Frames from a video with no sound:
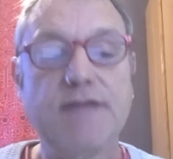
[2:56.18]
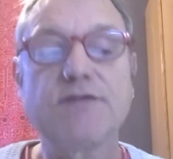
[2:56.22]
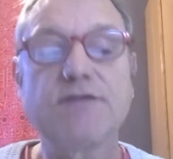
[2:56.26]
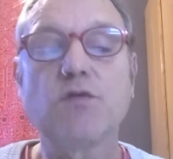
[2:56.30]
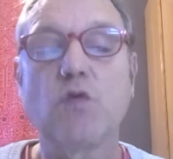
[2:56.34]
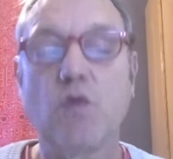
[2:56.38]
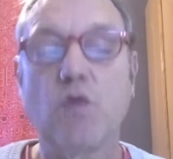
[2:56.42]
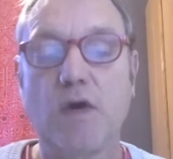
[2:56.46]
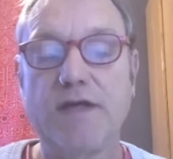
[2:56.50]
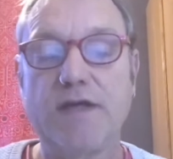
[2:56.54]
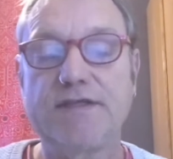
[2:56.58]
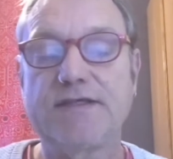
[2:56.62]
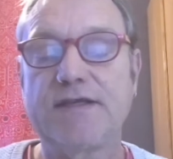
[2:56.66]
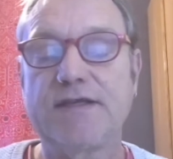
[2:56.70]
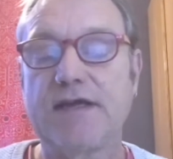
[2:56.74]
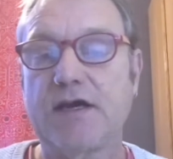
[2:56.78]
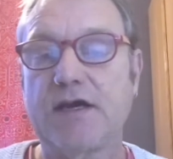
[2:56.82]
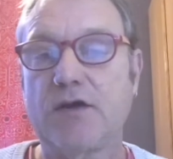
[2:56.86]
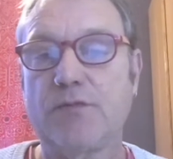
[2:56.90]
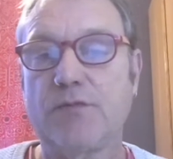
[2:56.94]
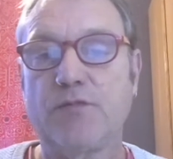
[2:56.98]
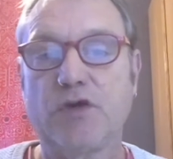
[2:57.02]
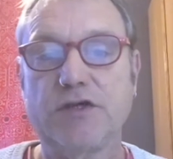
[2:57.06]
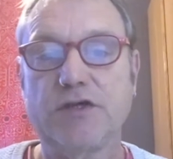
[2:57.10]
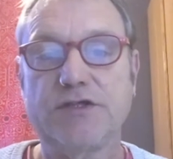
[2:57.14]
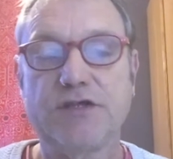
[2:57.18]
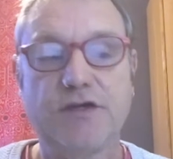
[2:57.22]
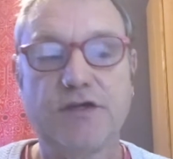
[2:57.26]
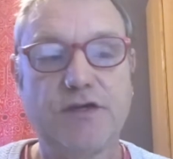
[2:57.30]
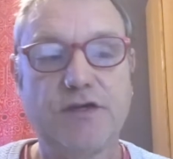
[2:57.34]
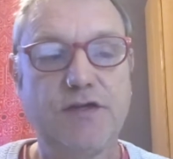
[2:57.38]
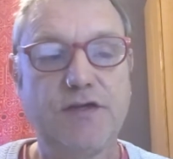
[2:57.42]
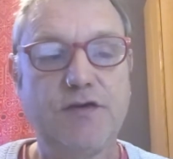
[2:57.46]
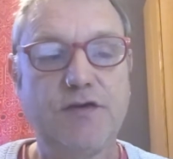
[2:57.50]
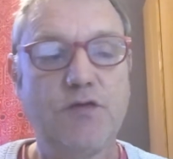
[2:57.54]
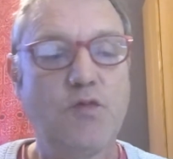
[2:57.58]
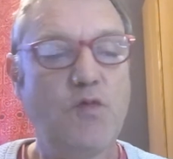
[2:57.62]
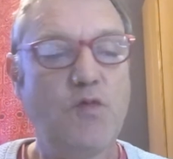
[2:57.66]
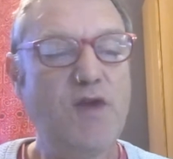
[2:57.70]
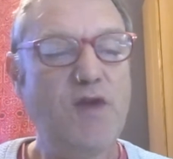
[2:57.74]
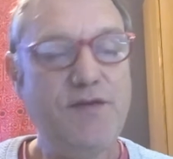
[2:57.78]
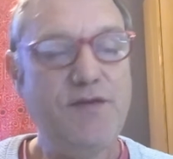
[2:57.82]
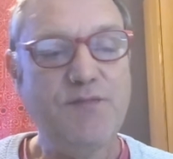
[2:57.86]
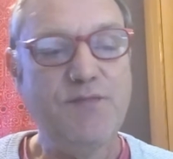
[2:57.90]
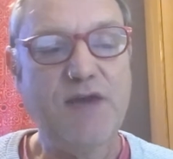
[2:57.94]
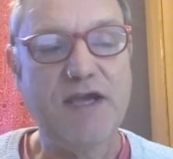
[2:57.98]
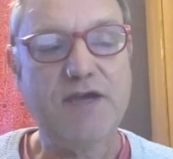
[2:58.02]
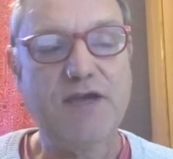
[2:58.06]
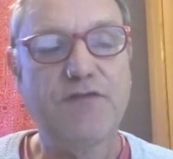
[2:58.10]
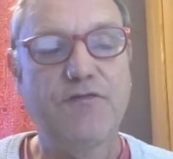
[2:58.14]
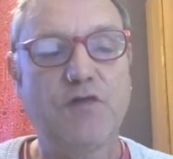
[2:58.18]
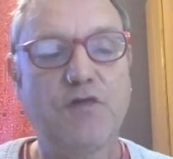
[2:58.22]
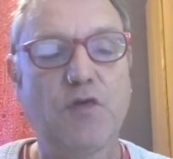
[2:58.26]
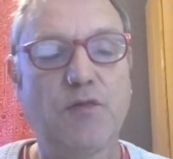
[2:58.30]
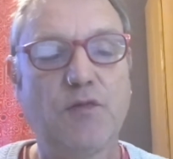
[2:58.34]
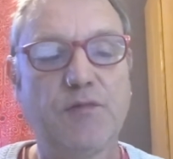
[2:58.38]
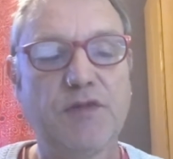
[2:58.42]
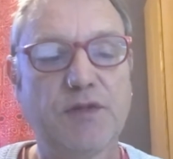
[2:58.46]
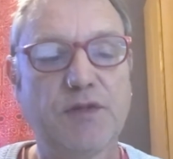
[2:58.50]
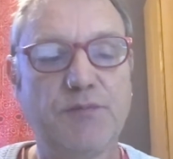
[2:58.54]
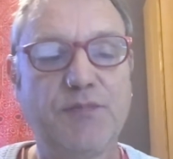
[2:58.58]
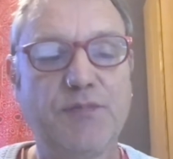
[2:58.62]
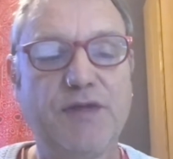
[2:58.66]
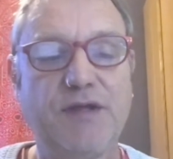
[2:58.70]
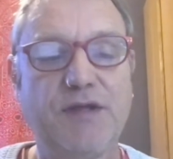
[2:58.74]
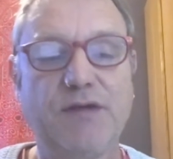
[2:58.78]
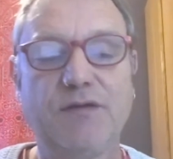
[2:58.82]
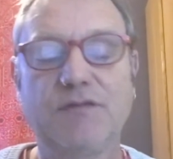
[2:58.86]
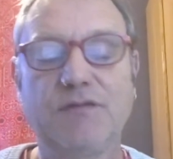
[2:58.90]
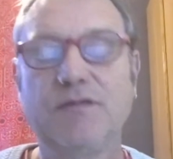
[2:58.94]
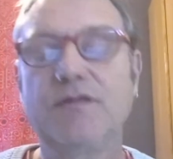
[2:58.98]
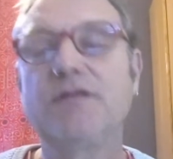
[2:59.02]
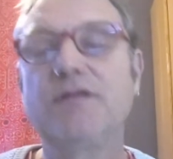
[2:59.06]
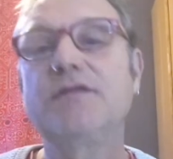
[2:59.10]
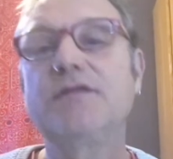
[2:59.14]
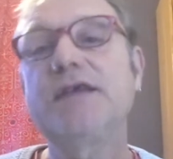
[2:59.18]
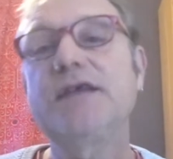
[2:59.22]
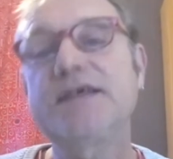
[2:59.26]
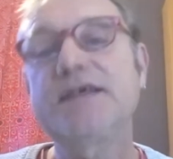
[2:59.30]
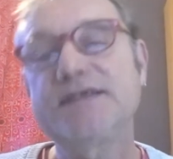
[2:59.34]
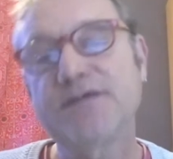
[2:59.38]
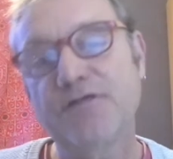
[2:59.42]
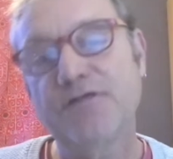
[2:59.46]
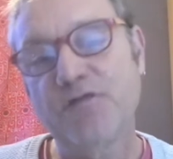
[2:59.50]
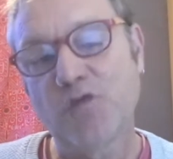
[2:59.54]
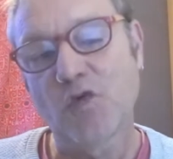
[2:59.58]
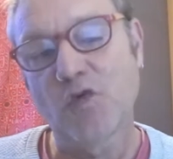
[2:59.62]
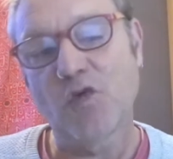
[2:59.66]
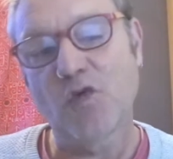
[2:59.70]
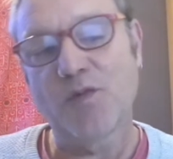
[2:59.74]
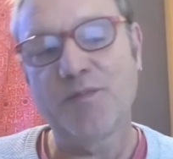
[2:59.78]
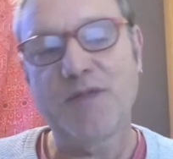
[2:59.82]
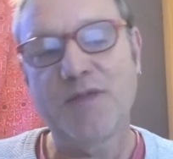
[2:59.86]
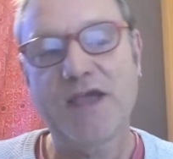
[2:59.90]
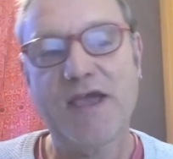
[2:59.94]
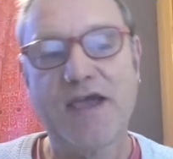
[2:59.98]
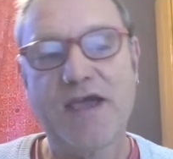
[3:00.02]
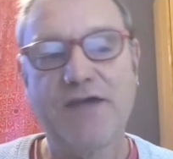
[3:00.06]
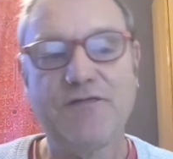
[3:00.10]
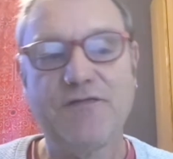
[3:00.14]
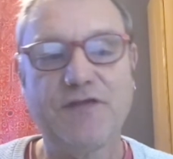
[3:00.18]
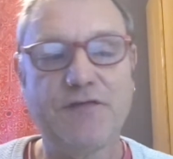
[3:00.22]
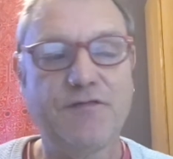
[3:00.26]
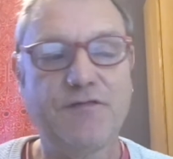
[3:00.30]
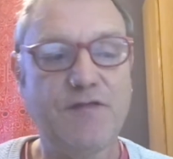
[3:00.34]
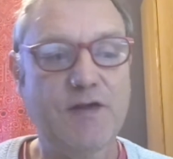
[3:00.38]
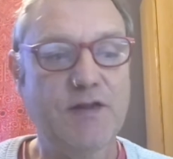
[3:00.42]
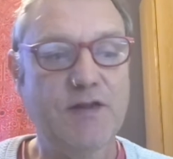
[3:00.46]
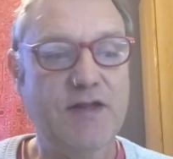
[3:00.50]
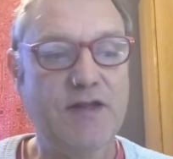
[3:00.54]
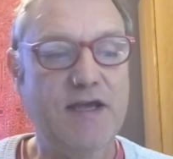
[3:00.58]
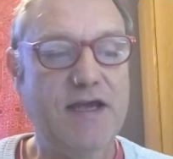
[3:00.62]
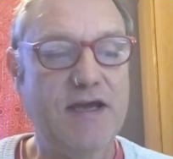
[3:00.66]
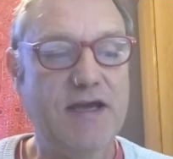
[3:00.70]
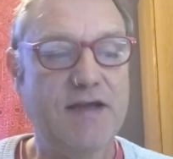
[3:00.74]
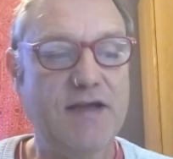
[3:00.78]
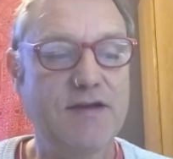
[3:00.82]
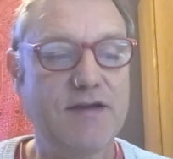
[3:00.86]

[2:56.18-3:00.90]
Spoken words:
always at RMIT, when you make a formal appeal, there's a form you have to fill out.